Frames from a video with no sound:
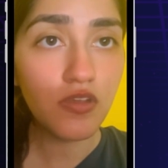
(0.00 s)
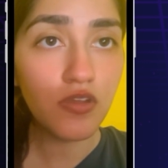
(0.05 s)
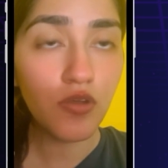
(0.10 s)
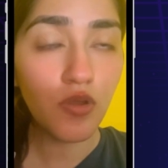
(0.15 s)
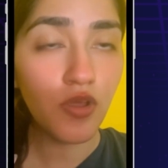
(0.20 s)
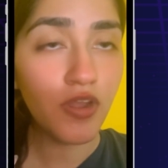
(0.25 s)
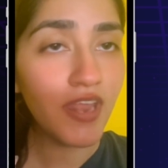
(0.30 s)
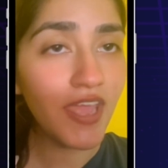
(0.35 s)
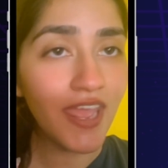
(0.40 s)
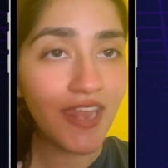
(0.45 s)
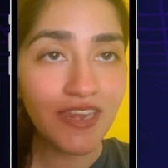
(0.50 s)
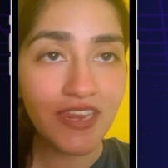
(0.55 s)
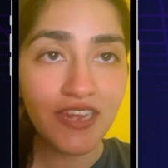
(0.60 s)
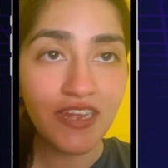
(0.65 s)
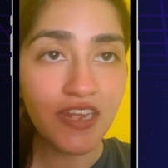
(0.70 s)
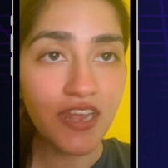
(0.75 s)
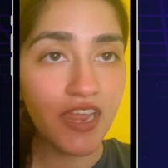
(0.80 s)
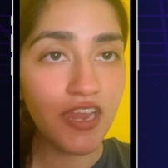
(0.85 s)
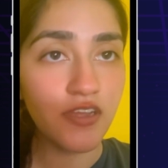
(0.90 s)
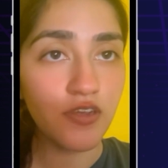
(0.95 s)
on any
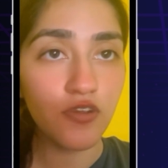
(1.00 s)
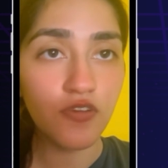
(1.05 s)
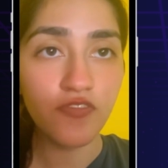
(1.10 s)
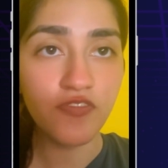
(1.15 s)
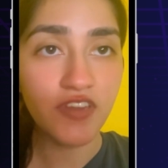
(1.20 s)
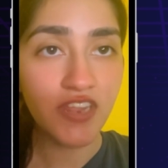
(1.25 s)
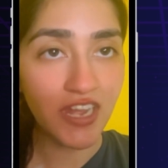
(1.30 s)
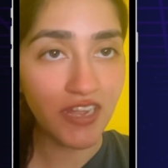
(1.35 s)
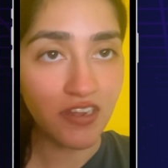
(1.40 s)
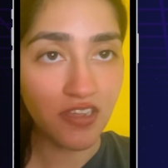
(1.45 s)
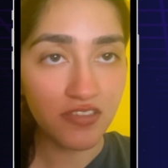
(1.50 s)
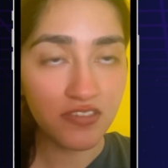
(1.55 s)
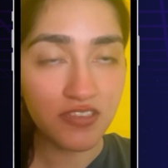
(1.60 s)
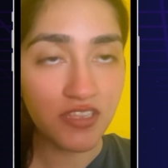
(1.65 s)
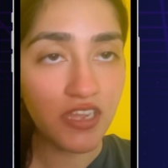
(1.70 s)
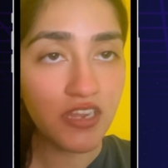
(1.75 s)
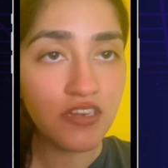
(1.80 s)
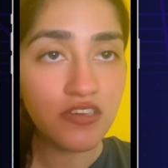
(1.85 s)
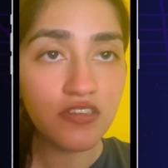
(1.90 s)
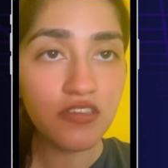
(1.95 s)
kind of data
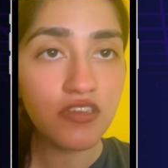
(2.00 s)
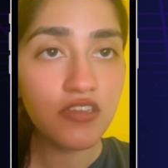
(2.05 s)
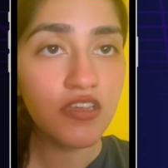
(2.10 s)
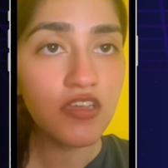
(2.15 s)
set.